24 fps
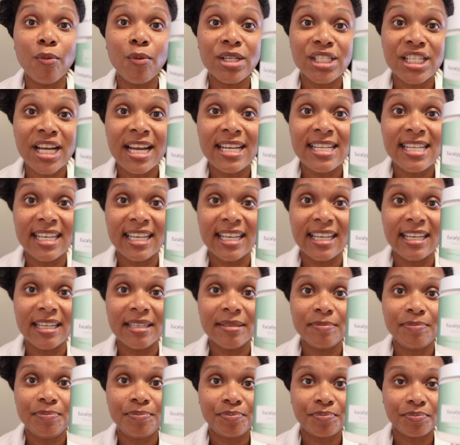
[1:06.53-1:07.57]
which I
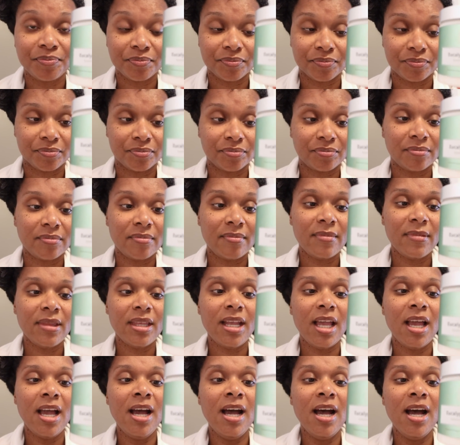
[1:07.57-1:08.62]
did,
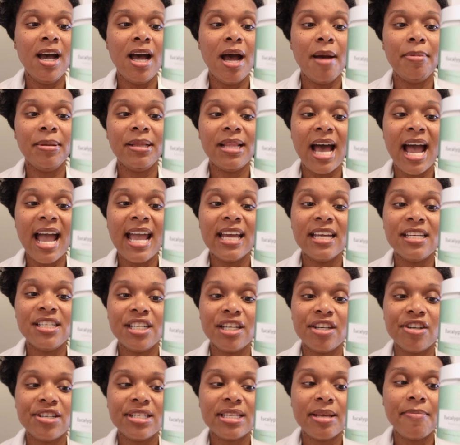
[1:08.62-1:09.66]
apply a
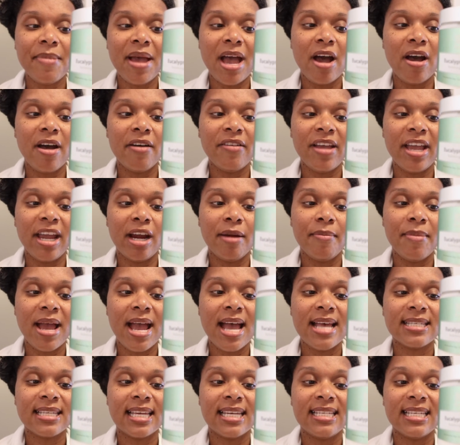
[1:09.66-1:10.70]
generous amount of hair
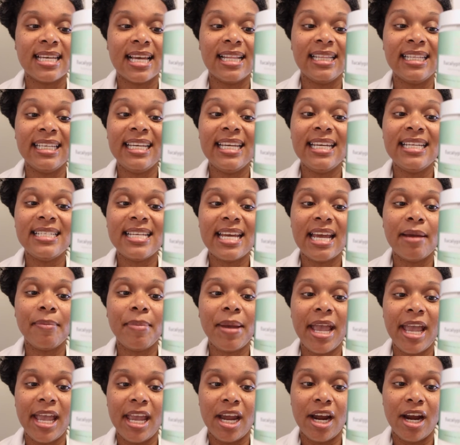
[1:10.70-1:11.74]
mask into clean, damp
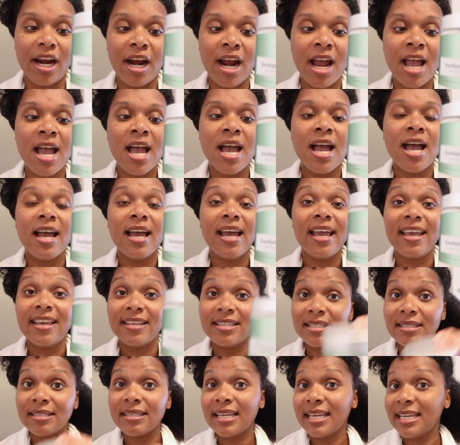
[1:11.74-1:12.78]
hair.
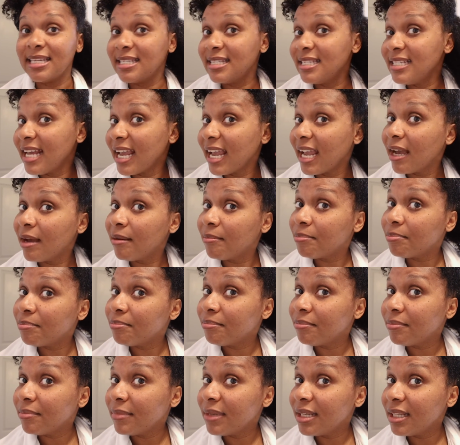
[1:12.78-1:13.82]
It's damp.
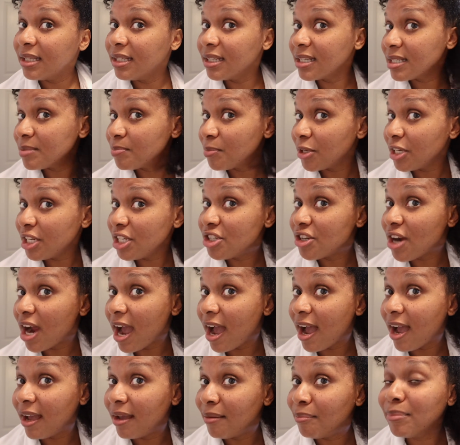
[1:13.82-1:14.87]
It looks pretty
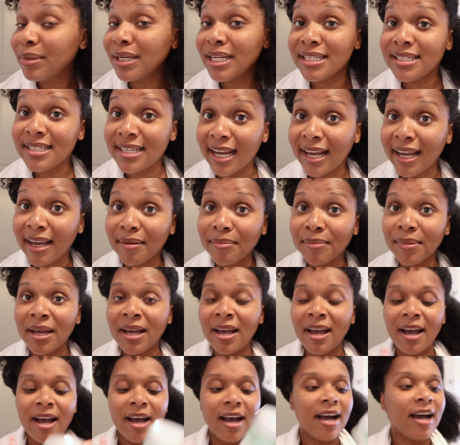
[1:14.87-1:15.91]
dry, but it's damp.
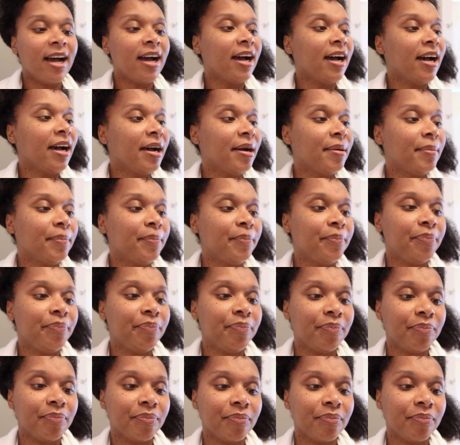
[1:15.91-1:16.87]
From